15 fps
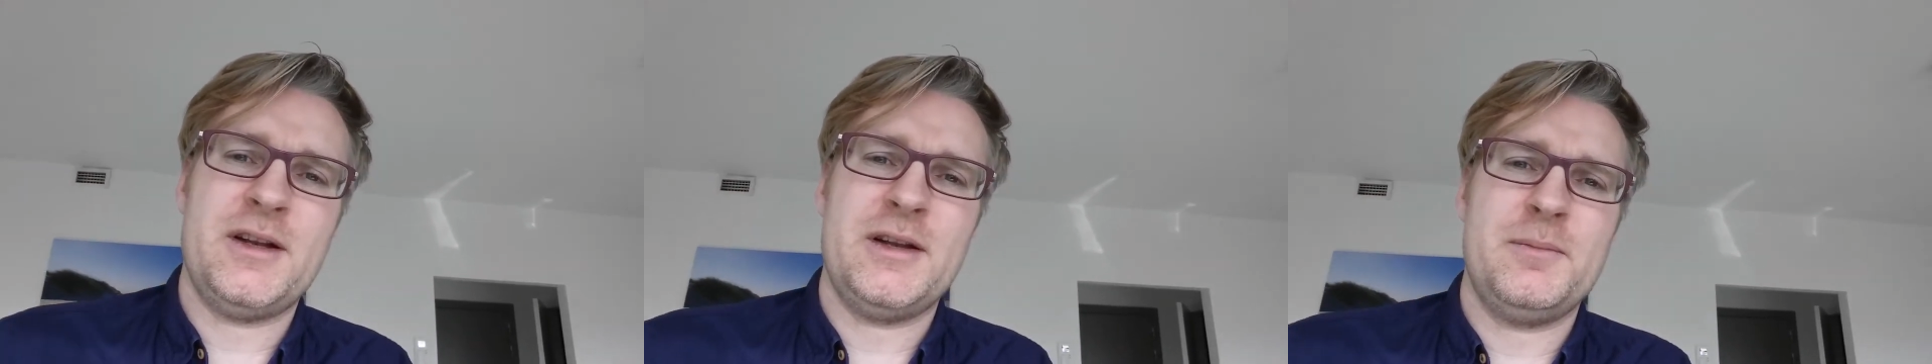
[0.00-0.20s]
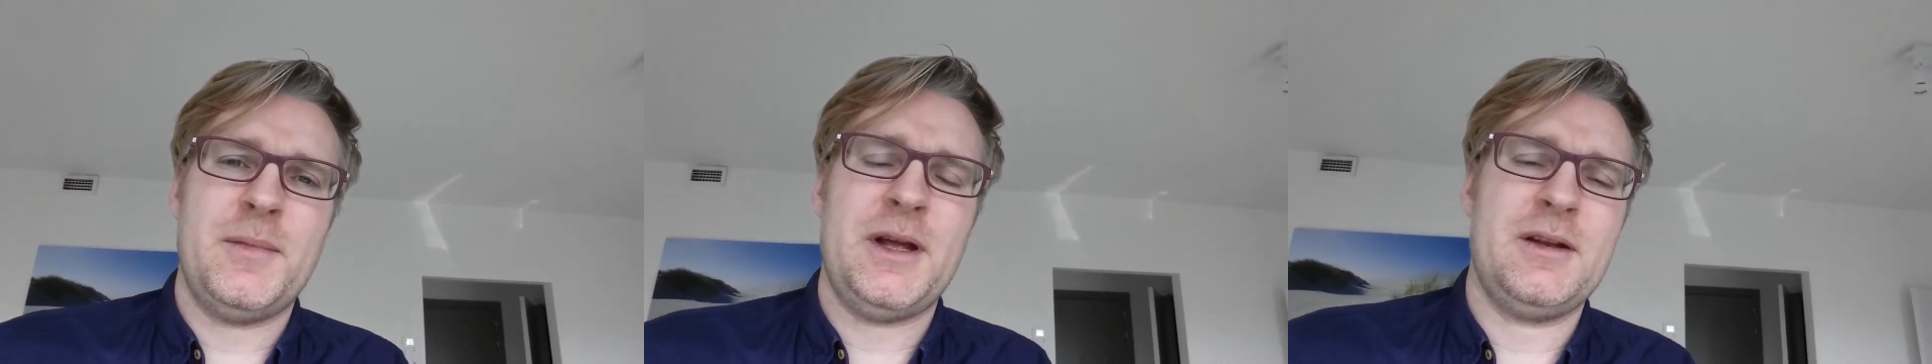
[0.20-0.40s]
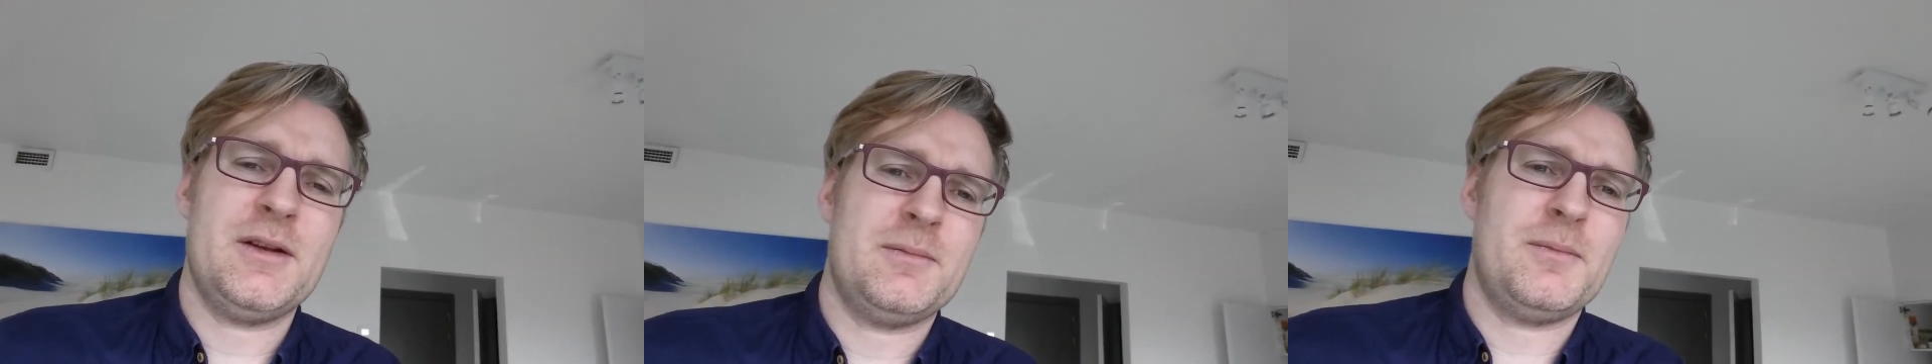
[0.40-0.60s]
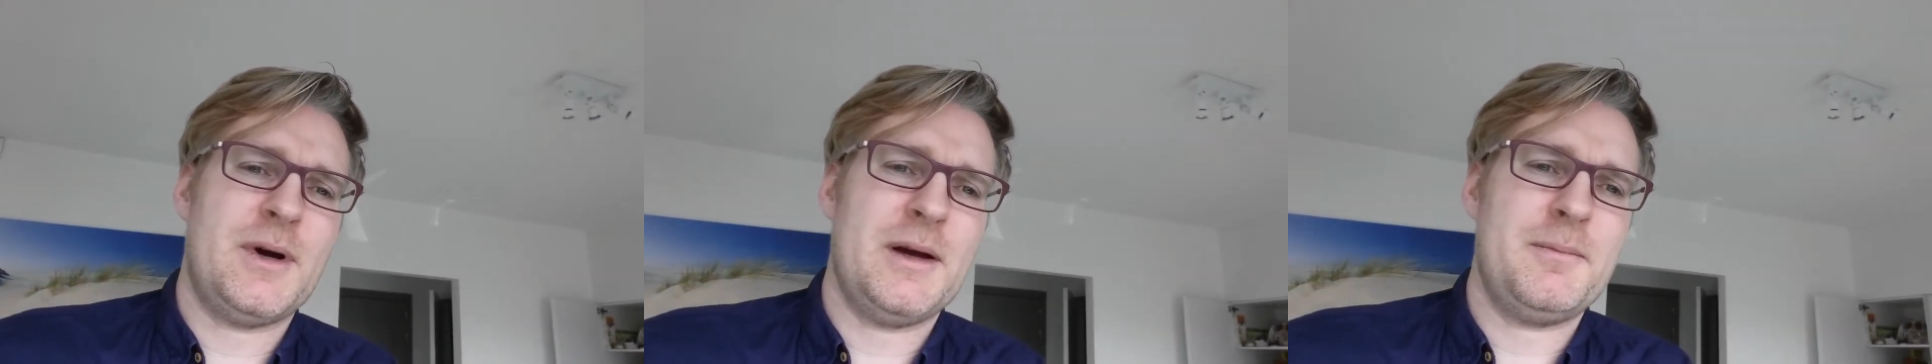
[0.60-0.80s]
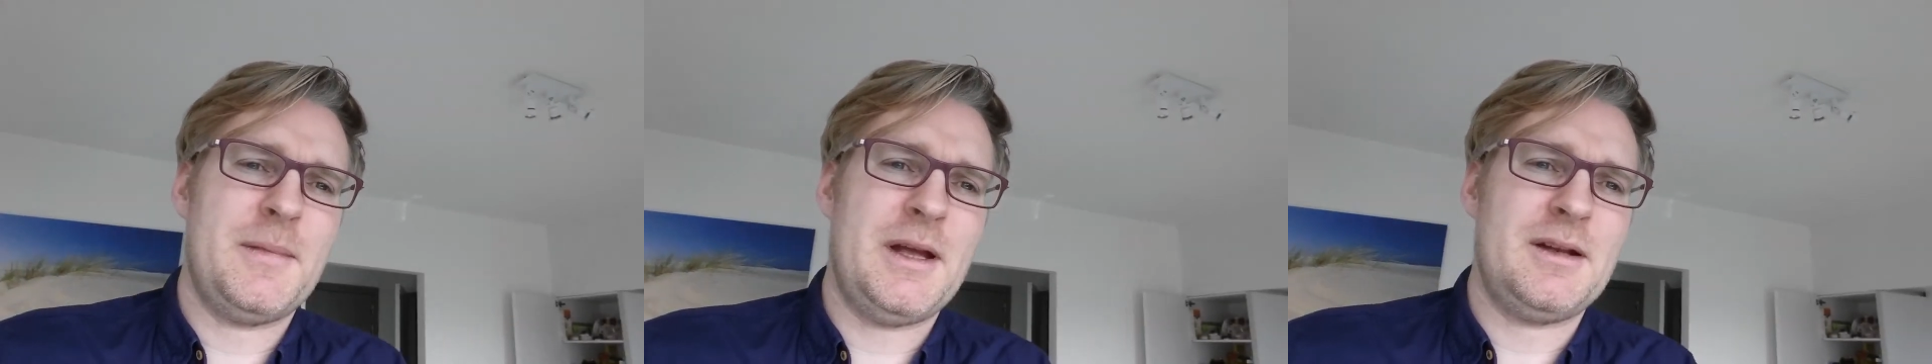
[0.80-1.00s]
may,
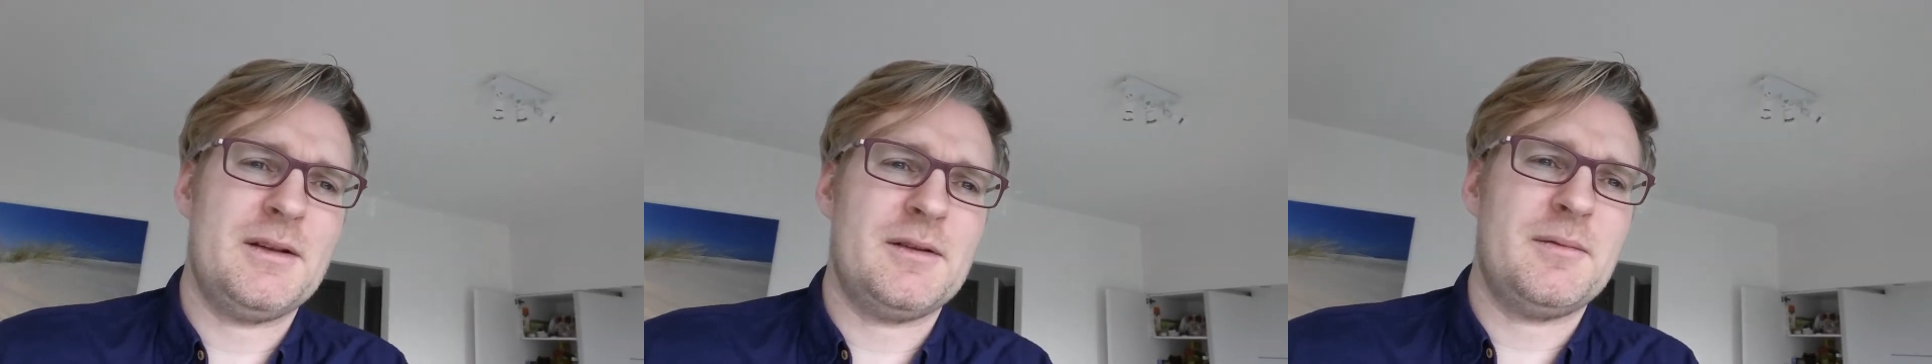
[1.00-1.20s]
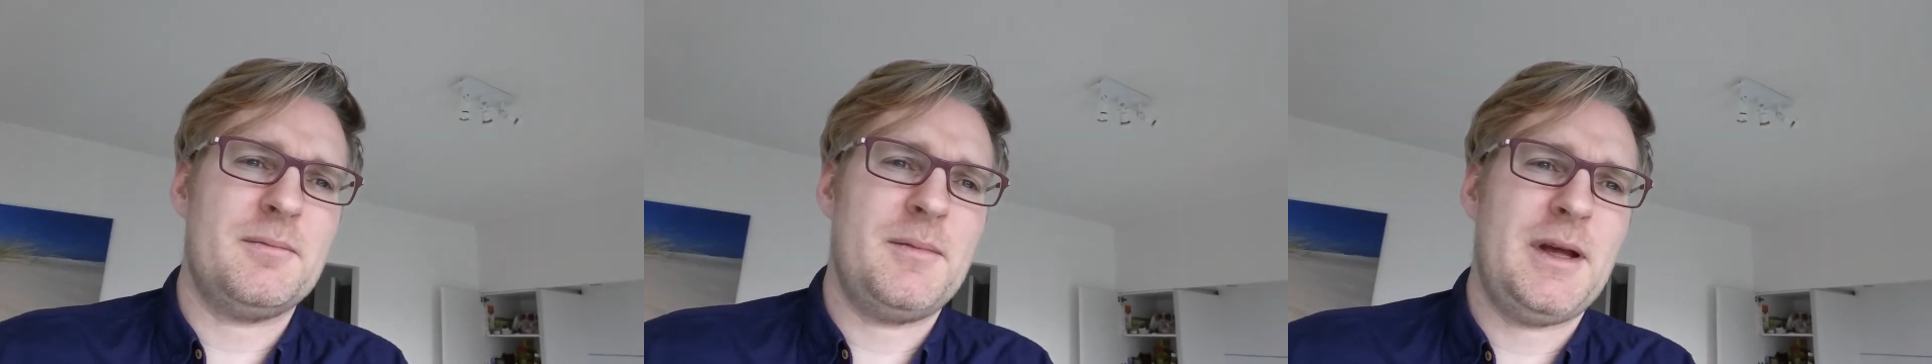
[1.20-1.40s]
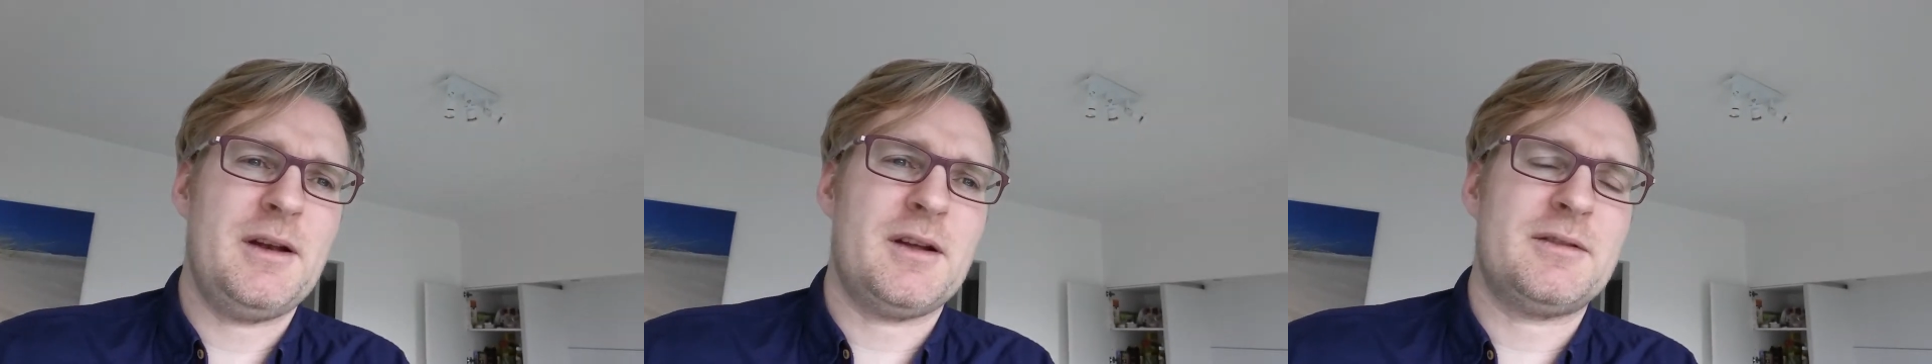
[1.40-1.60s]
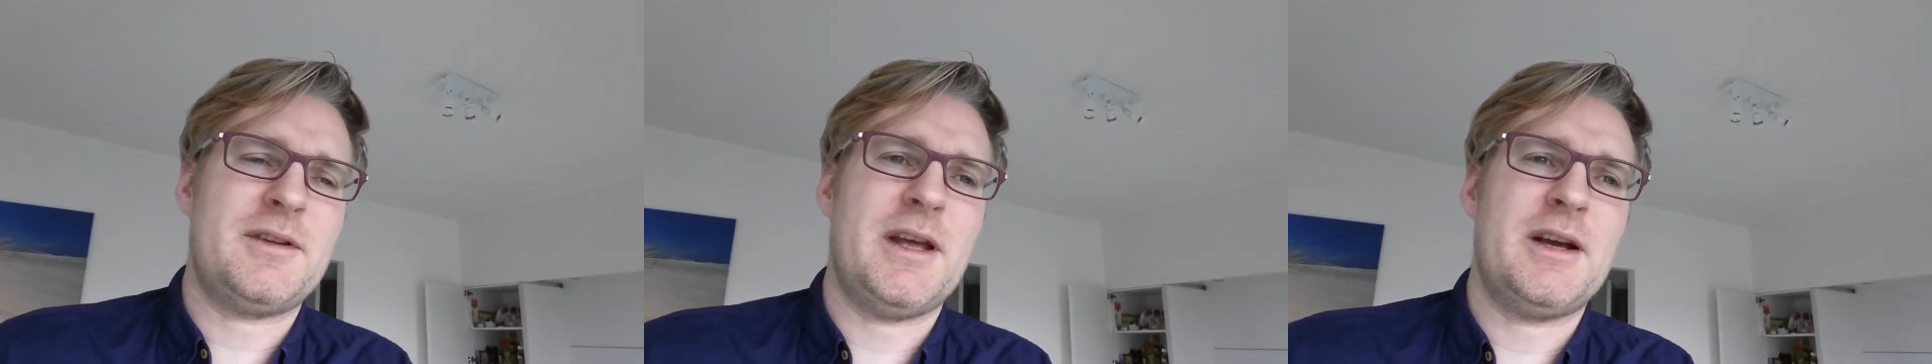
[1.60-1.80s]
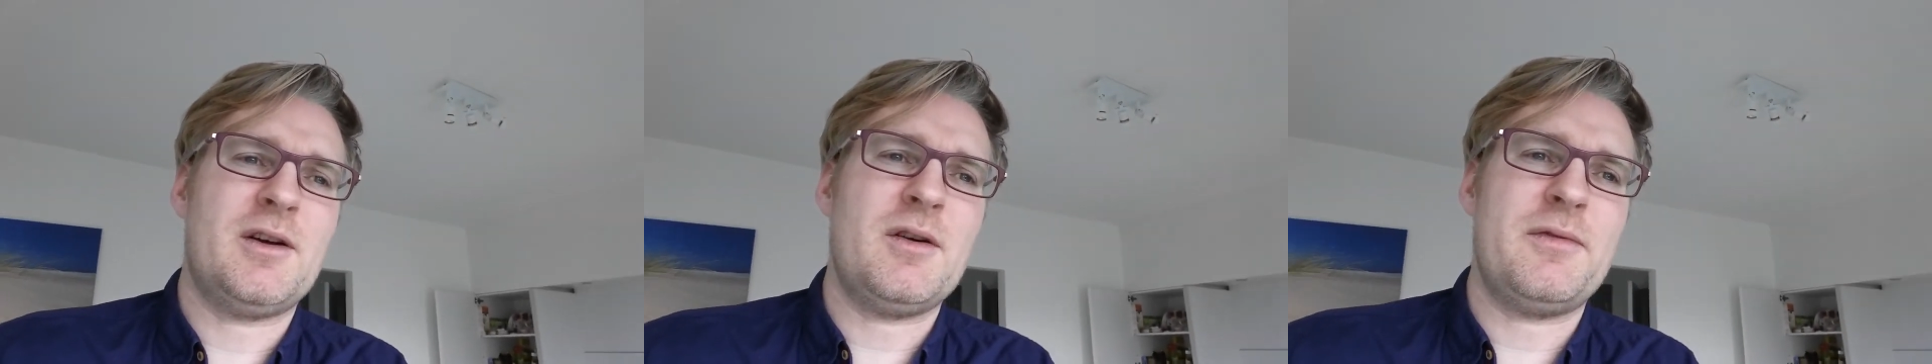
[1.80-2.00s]
may, may not
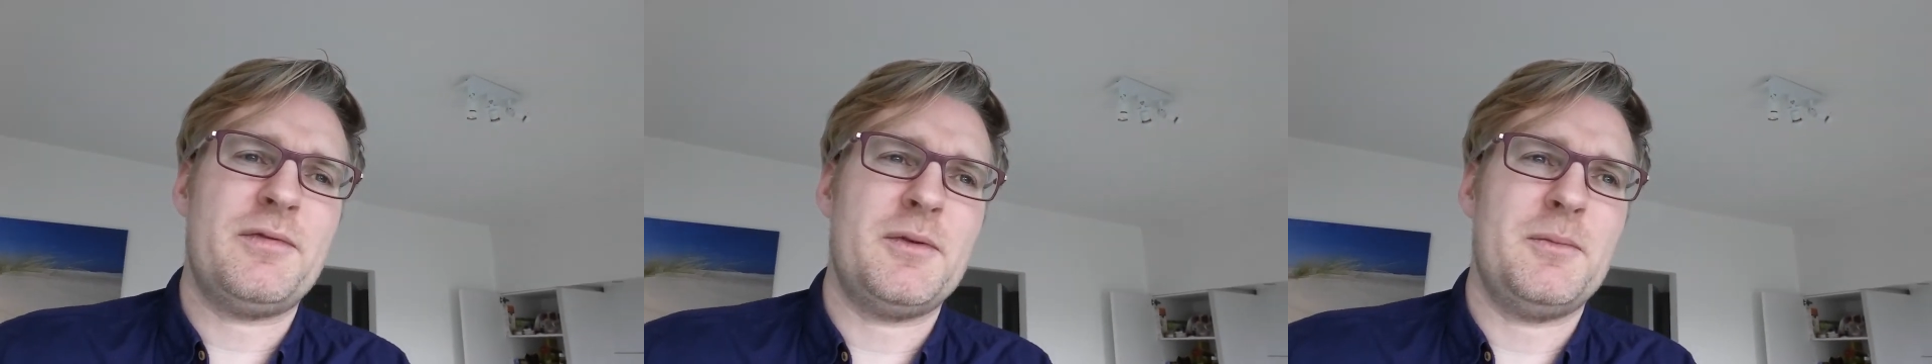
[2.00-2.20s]
take off.